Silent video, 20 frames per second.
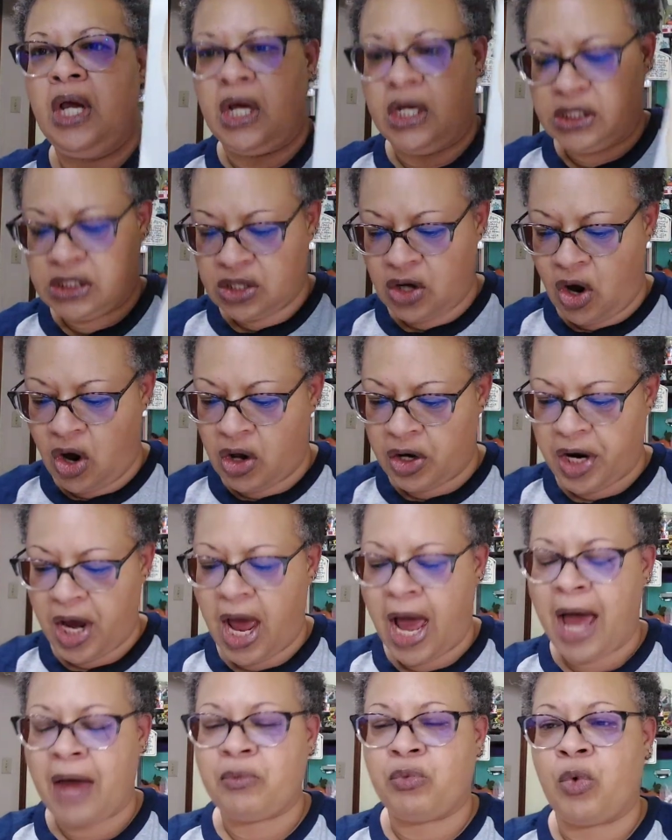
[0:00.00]
It's called
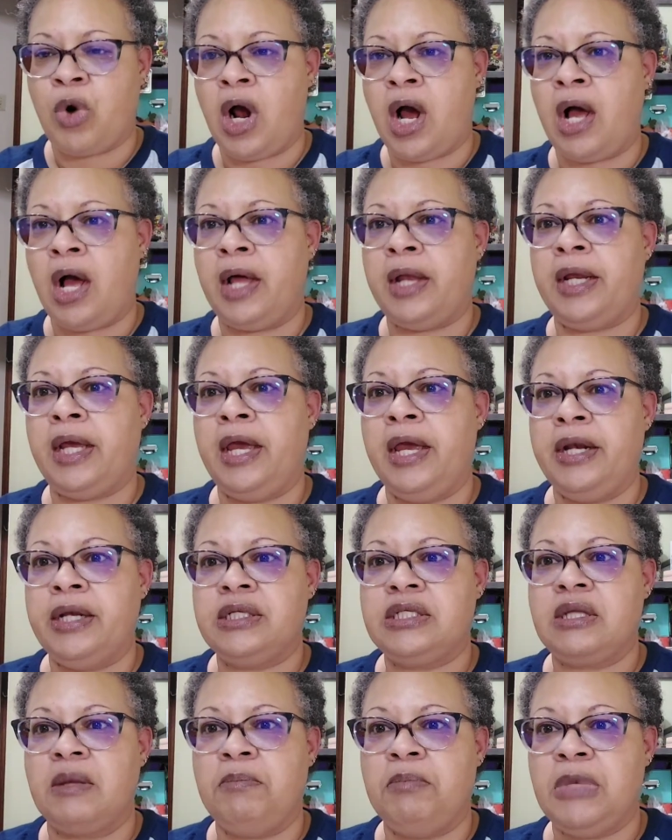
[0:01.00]
Hot Rod, and
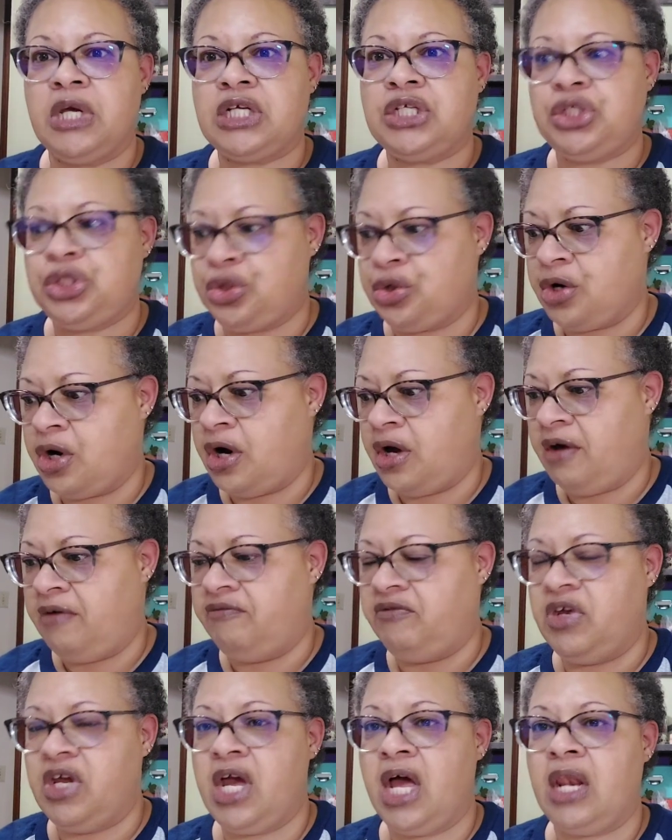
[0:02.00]
it's a mixture
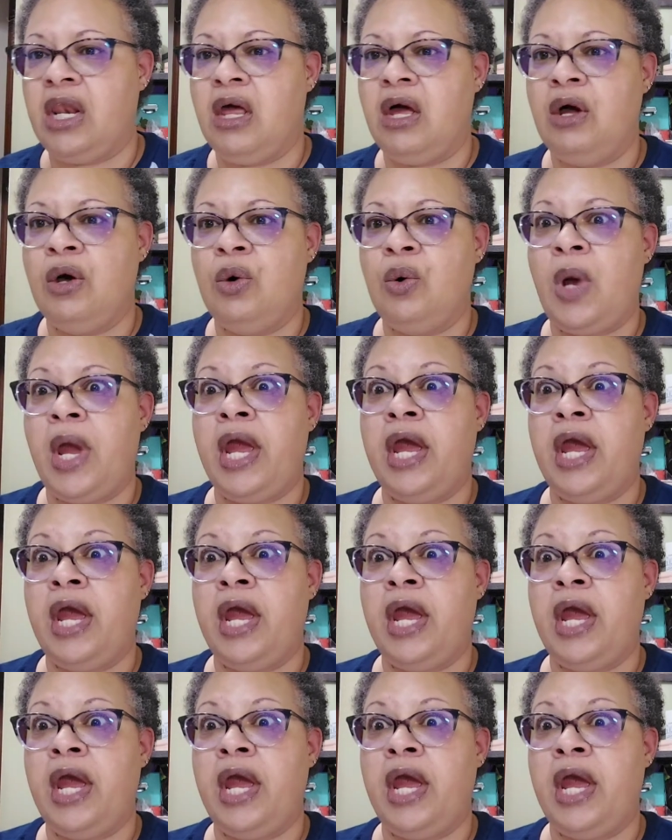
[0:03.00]
of yellow